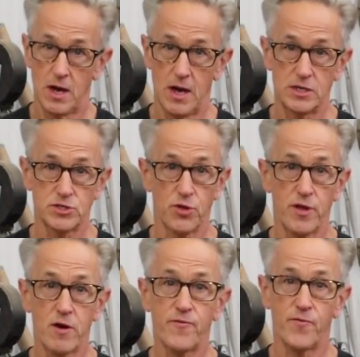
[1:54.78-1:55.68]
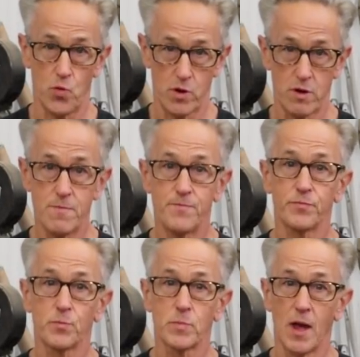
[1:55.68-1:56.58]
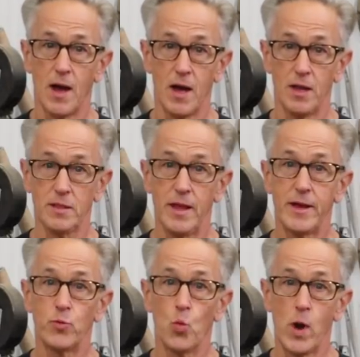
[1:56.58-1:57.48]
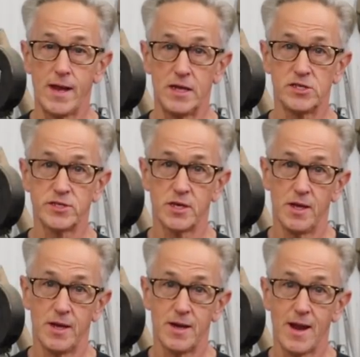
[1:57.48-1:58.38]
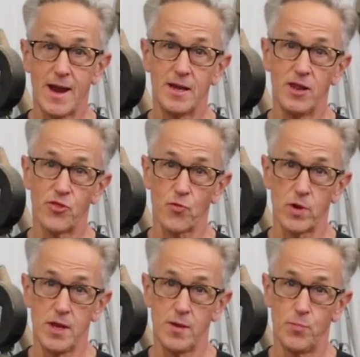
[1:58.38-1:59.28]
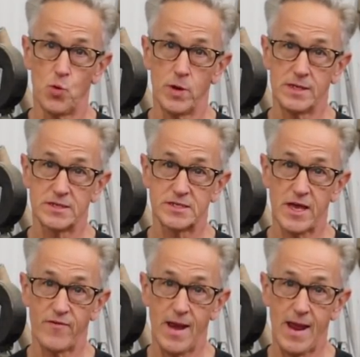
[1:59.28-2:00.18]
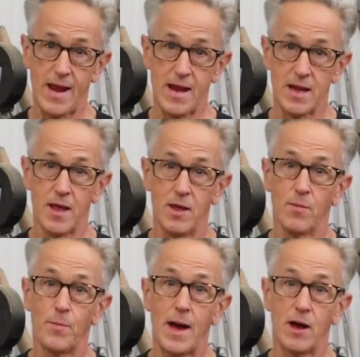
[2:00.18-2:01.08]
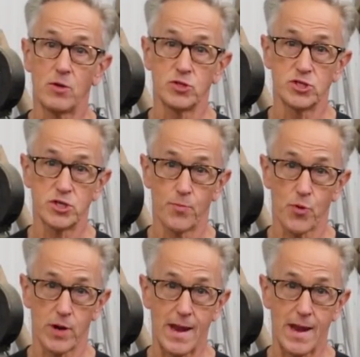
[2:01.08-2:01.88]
Uh, so therefore, uh, lead weighs ninety-three point seven eight pounds per